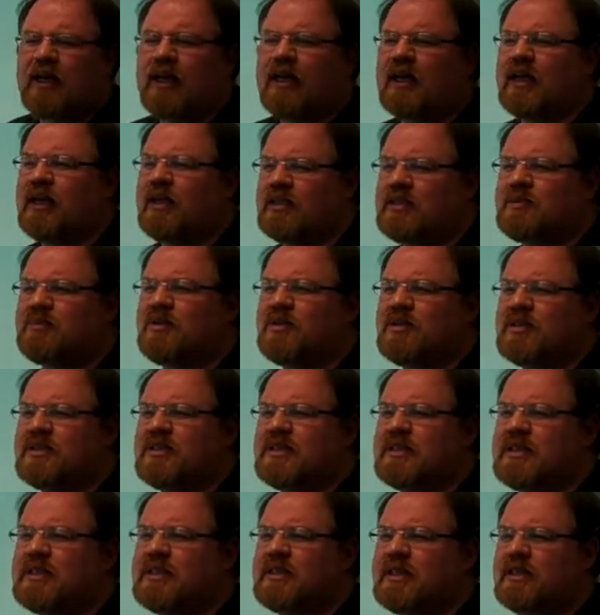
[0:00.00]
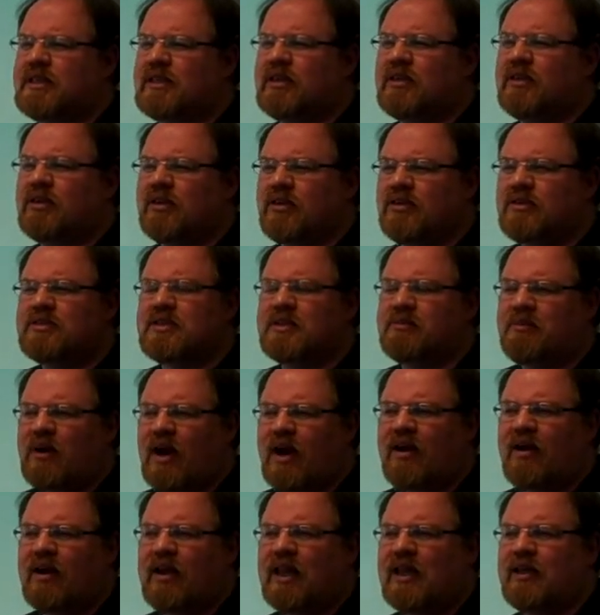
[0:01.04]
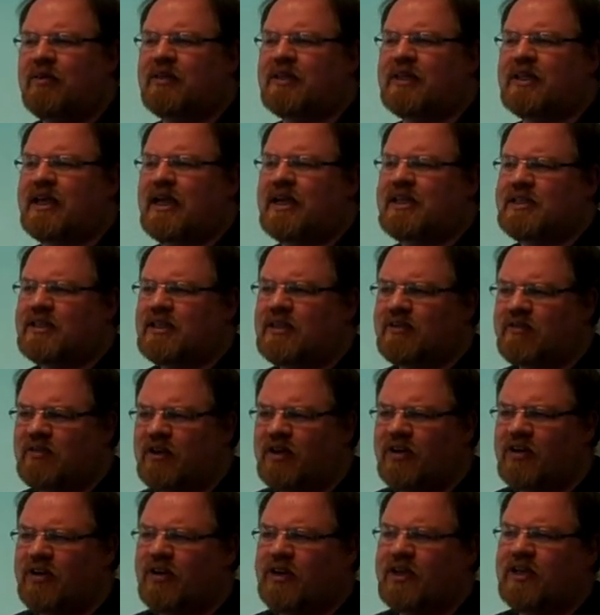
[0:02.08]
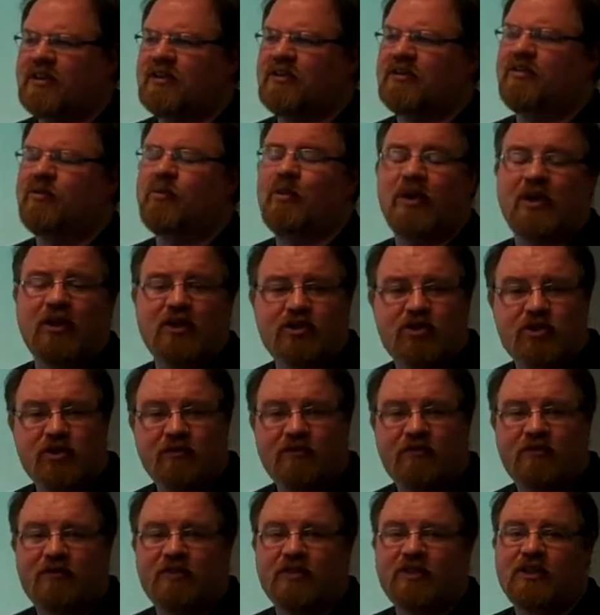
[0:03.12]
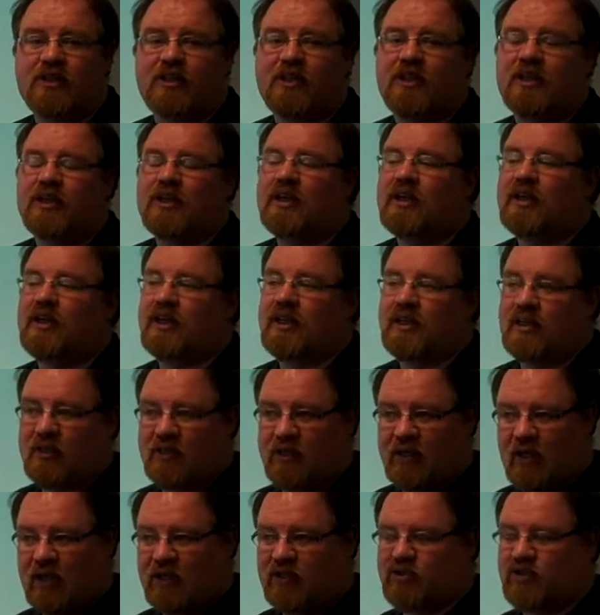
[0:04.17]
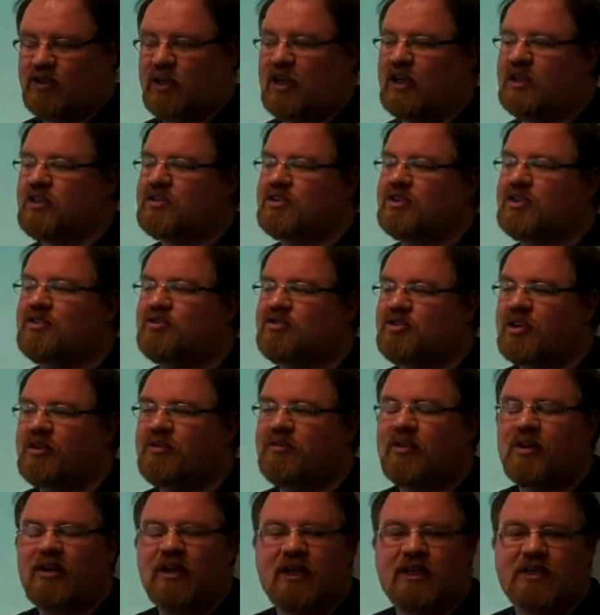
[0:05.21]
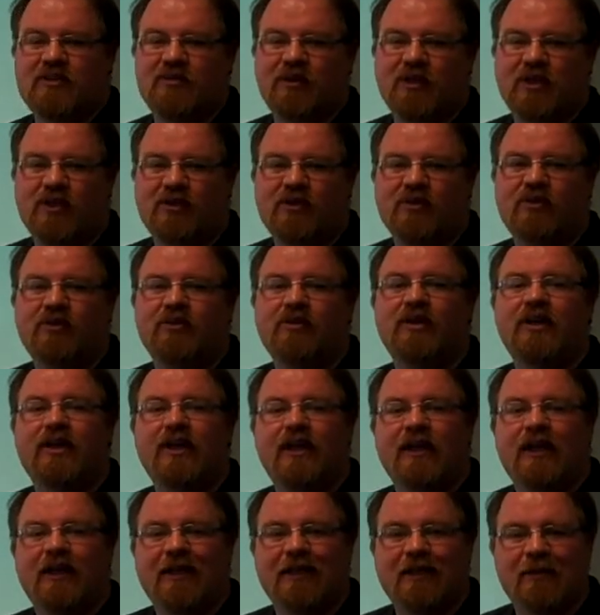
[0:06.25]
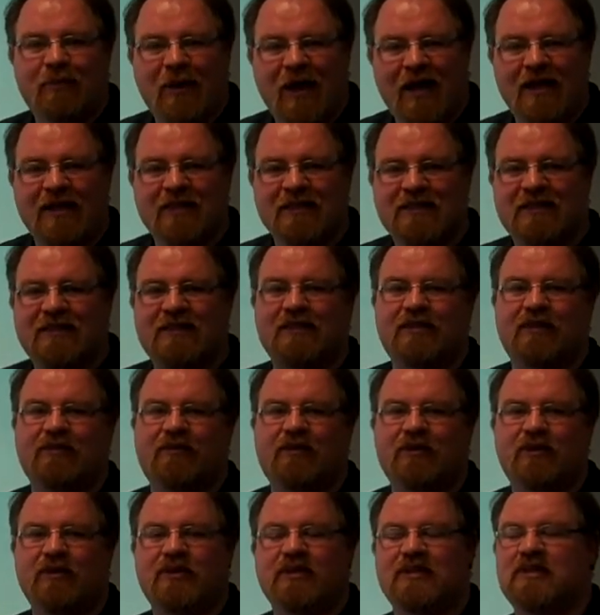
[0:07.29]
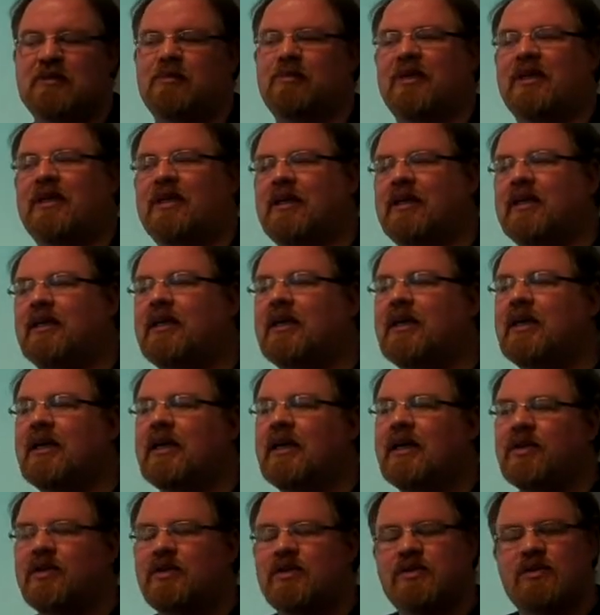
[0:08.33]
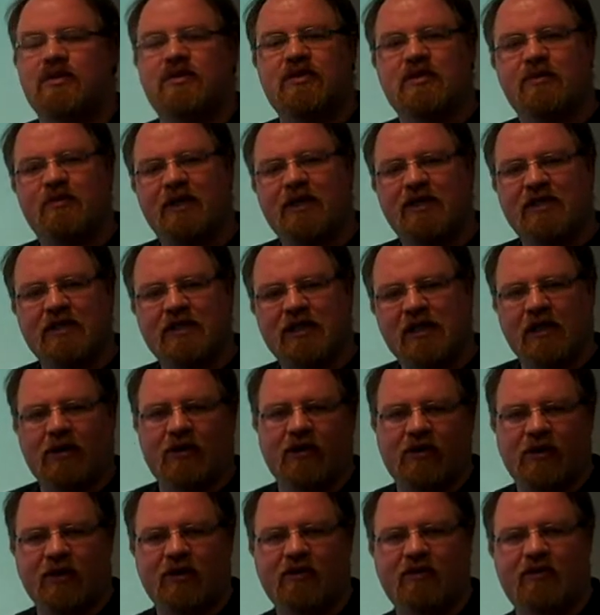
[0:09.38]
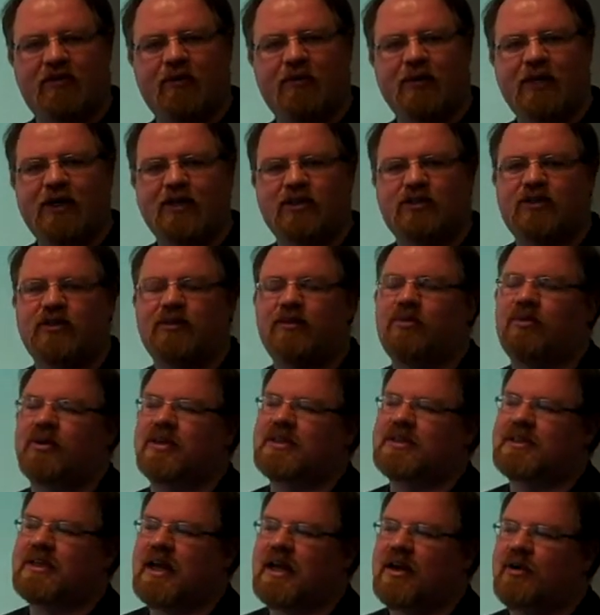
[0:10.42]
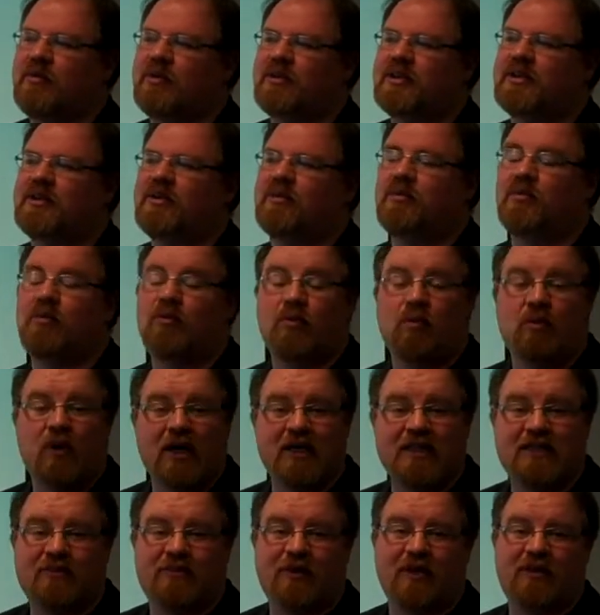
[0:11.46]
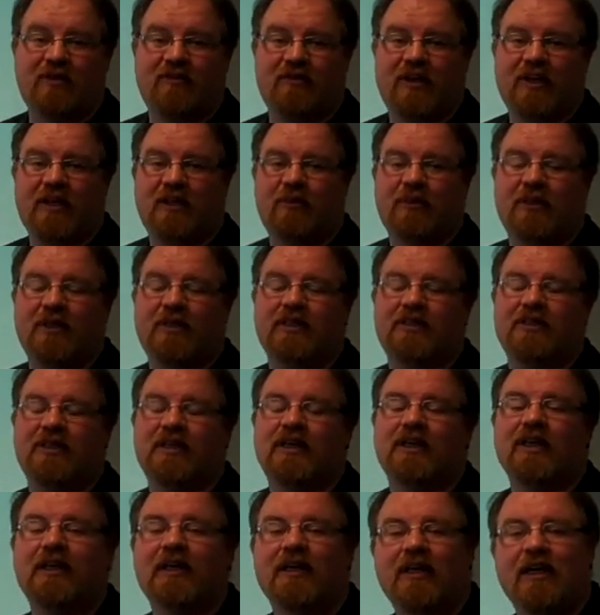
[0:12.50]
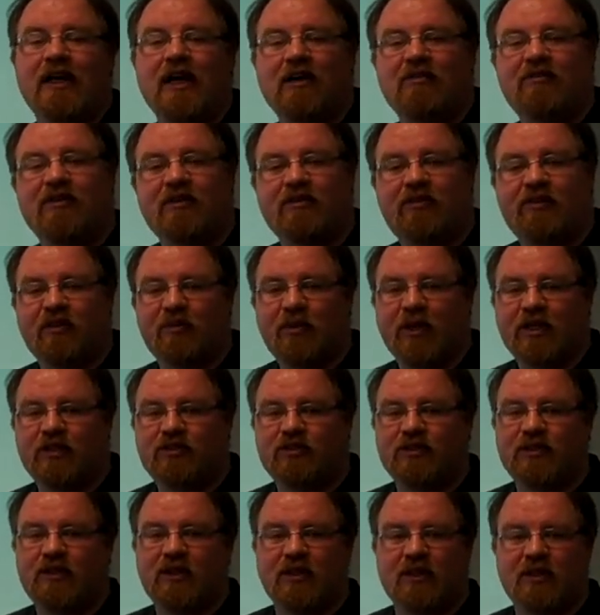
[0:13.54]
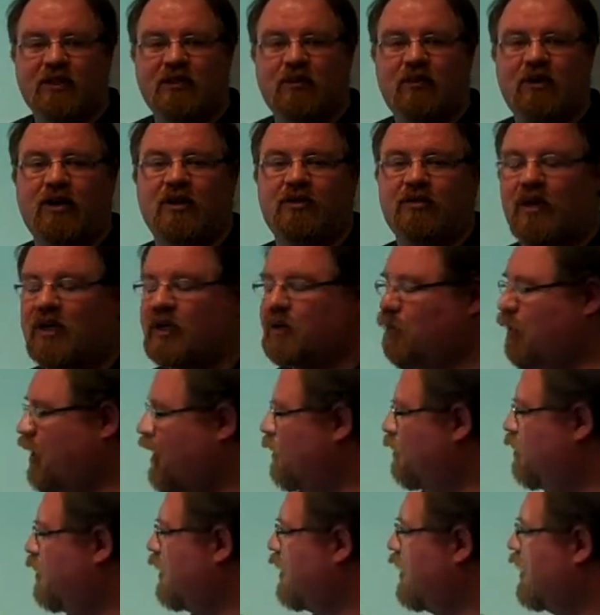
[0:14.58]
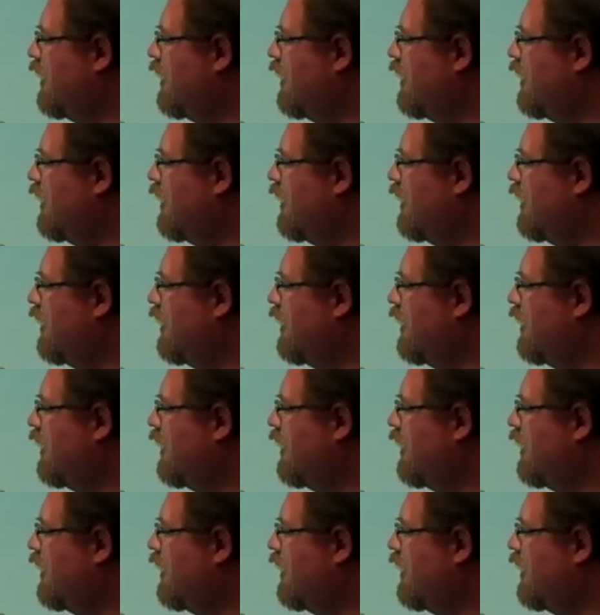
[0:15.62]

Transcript: And I suppose this goes in parallel with the idea of learning. There's been a shift in education in general, as we know. In the past, the focus has been on the student's ability to learn information, whereas now with the widespread availability of information on the World Wide Web,